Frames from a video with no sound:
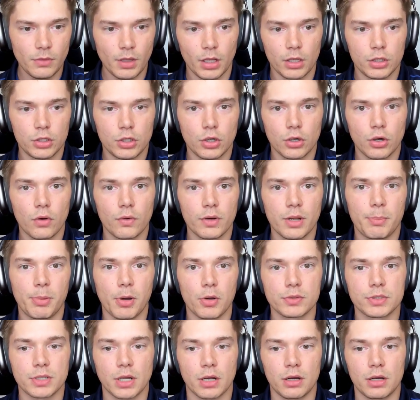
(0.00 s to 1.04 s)
you're going to
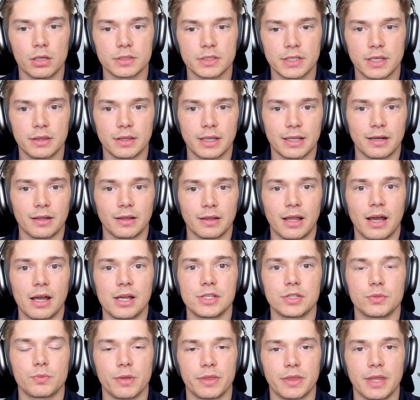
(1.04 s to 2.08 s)
post content that
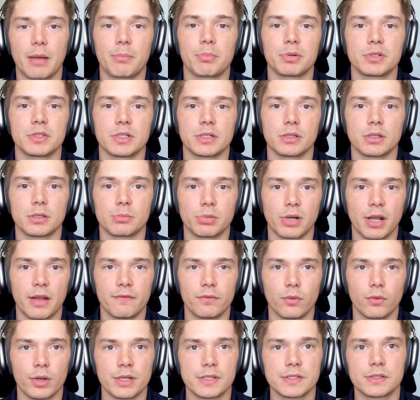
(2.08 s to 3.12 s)
aligns with that particular brand
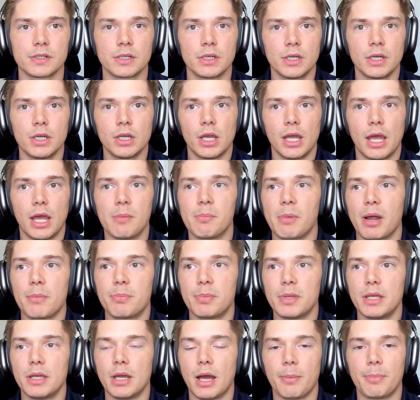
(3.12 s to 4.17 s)
voice. It might
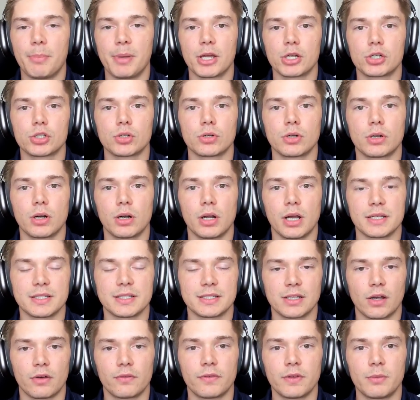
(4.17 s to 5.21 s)
be a picture, a
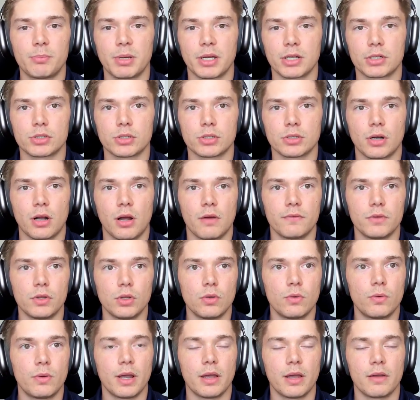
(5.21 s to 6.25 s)
selfie picture of
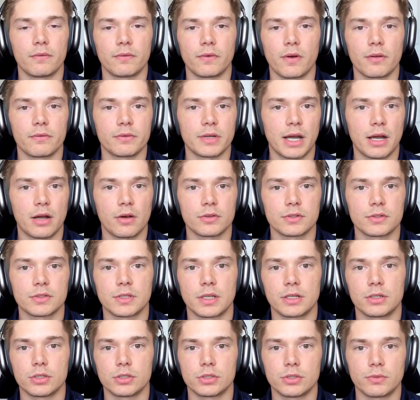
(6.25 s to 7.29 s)
you in front of a house that
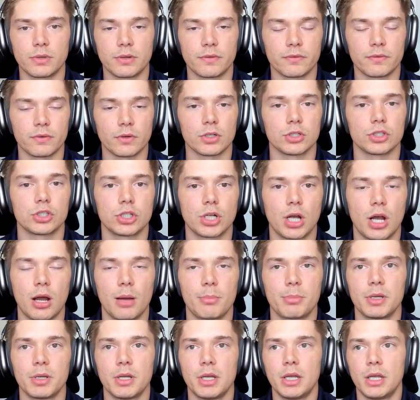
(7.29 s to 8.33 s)
you're doing for a job.
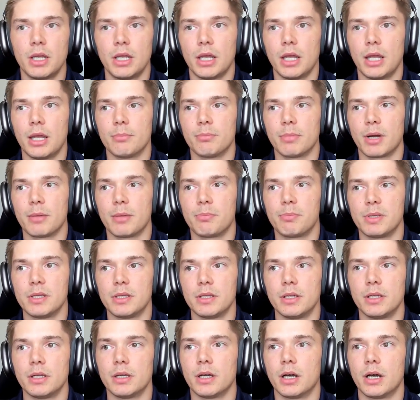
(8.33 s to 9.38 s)
It might
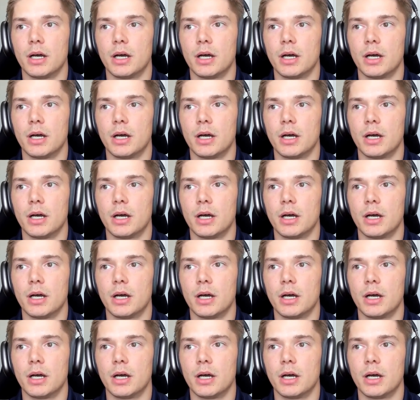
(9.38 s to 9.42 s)
be,